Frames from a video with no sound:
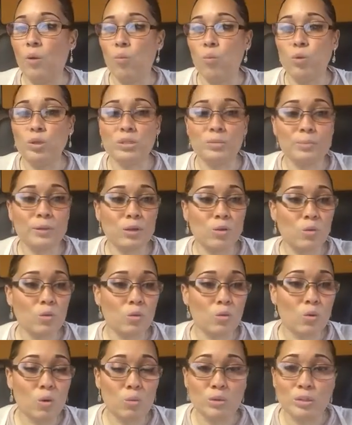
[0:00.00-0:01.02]
what's been
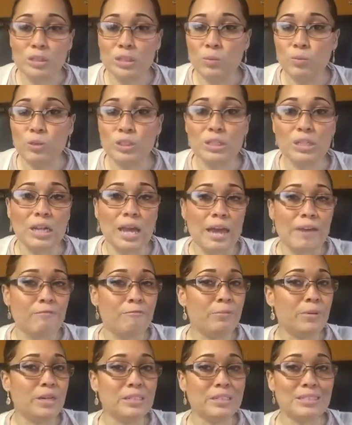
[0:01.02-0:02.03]
going on with, with your
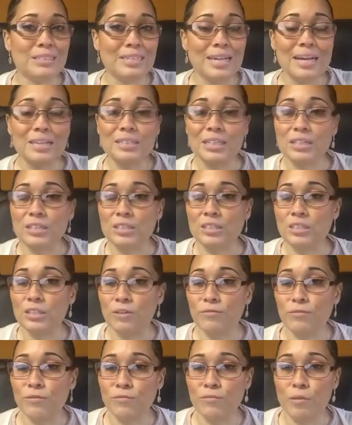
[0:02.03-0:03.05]
life because it sounds like you're
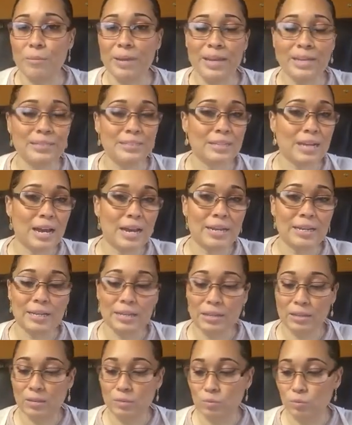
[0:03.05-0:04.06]
suffering from
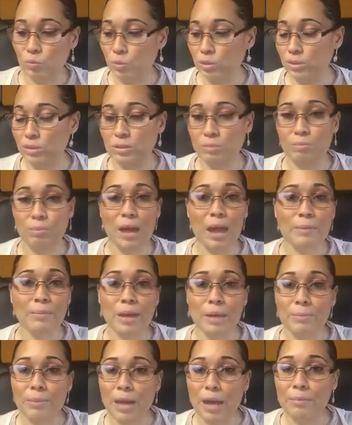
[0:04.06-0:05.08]
anxiety blah
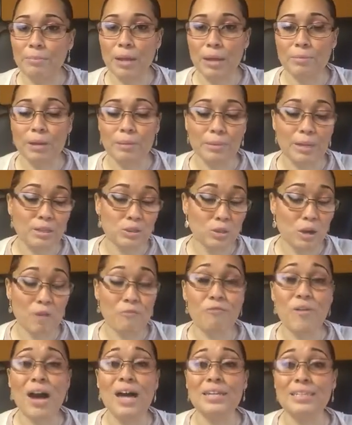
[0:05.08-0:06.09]
blah blah blah blah blah so i
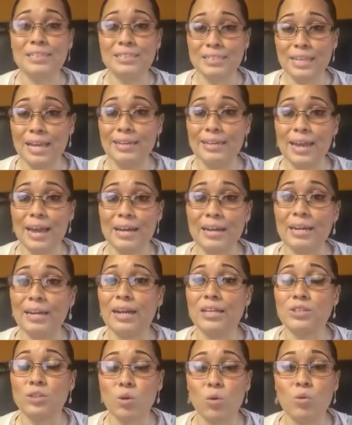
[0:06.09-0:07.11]
finally sat down and
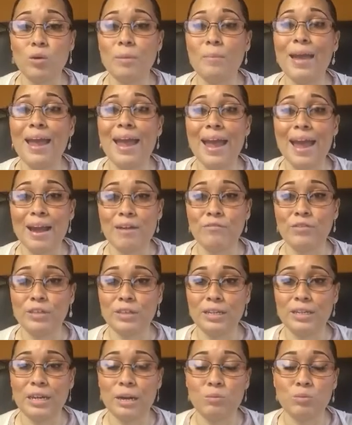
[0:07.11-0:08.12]
i told him
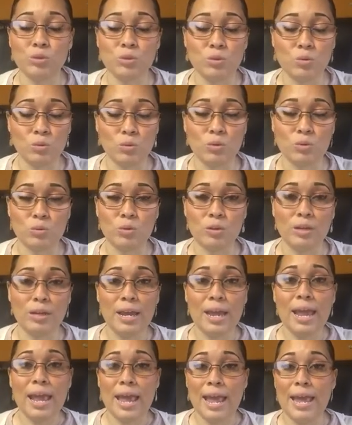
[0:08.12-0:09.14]
everything that was going on
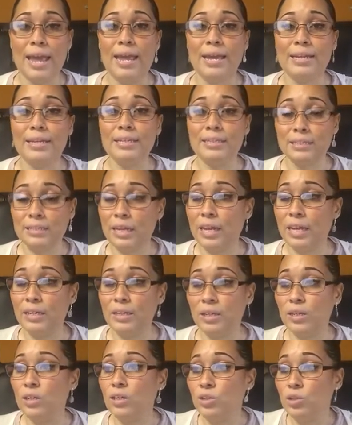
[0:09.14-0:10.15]
and he said
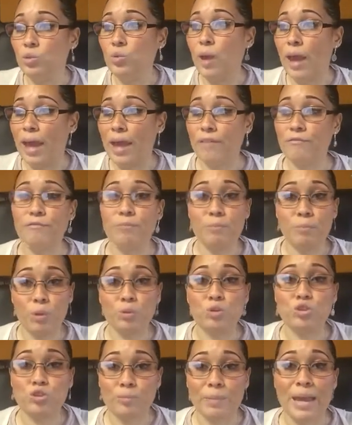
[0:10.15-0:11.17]
you have
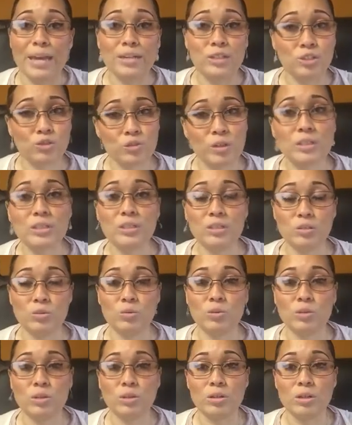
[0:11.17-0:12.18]
post-traumatic stress
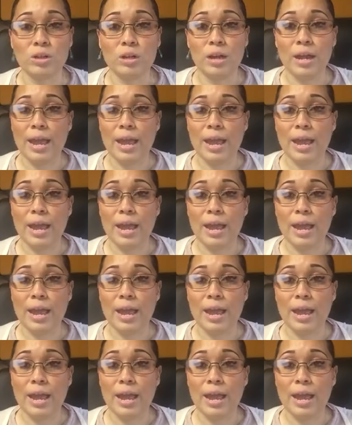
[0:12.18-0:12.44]
disorder